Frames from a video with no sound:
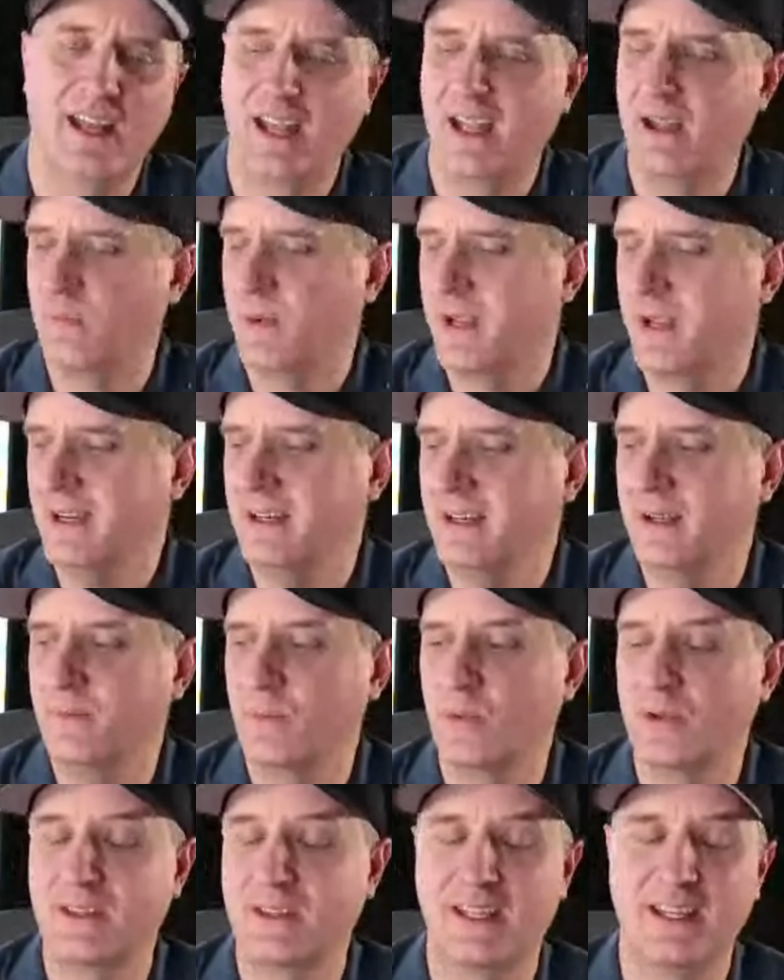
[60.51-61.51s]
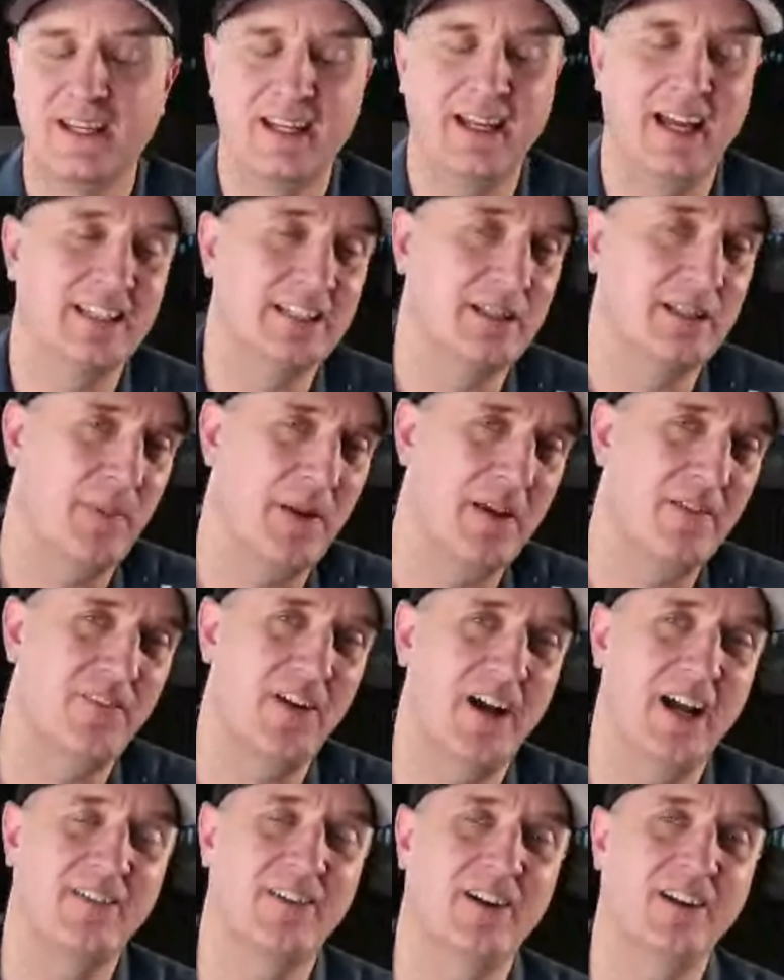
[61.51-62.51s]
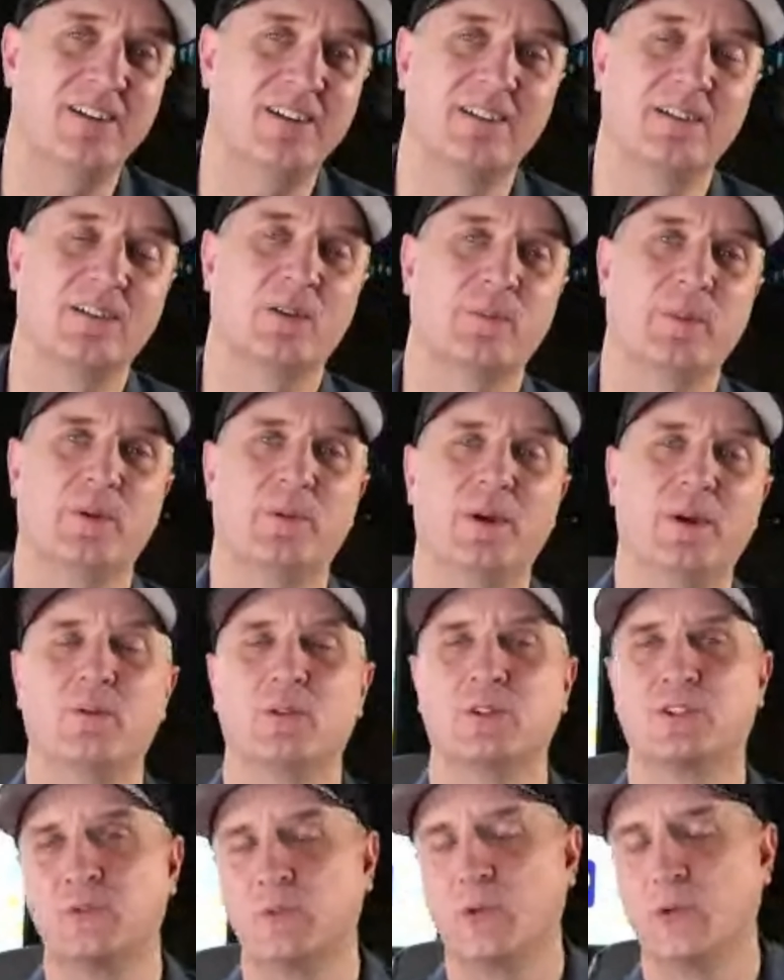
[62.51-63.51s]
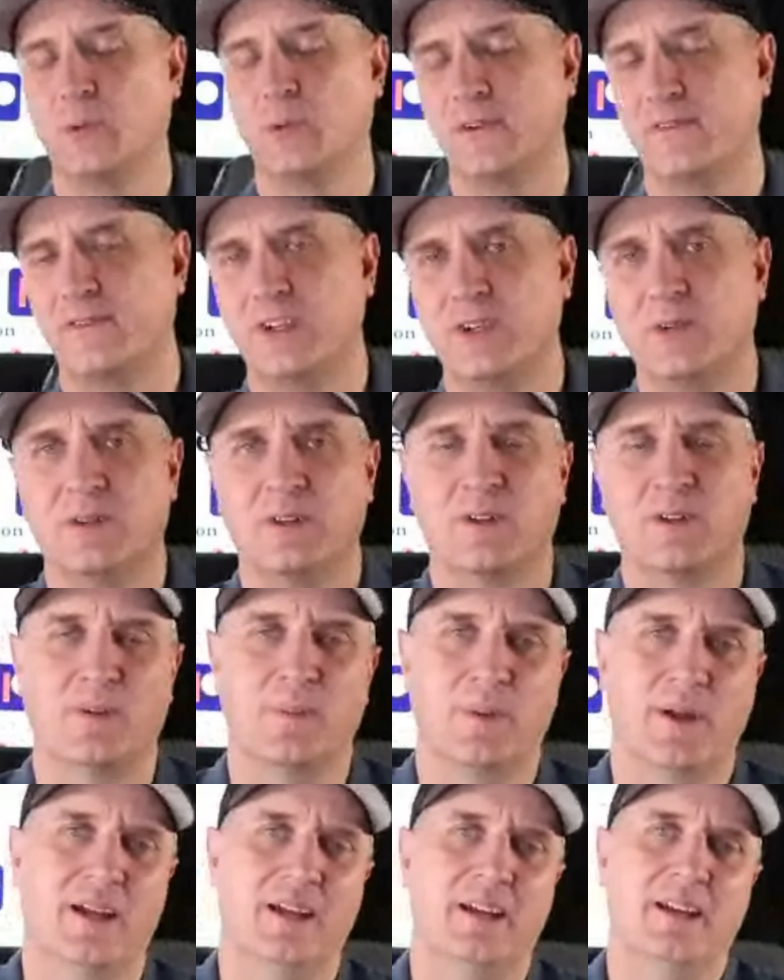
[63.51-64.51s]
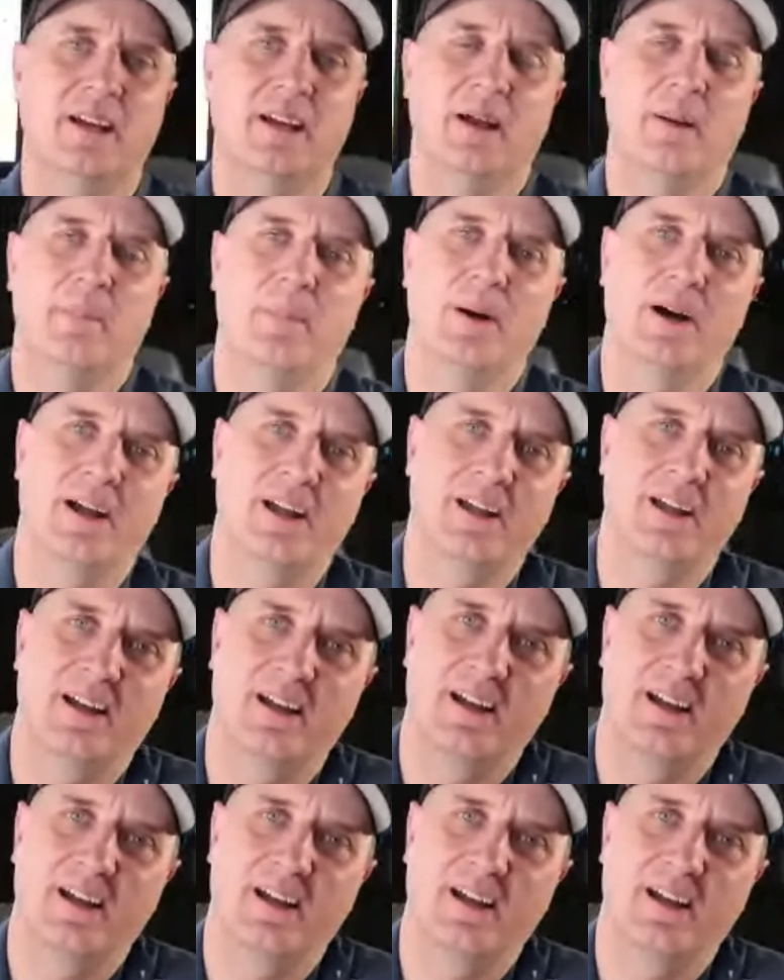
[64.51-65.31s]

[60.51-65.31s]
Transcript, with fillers: And we ended up with the S&P 500 a little bit red, which we'll review a little bit. But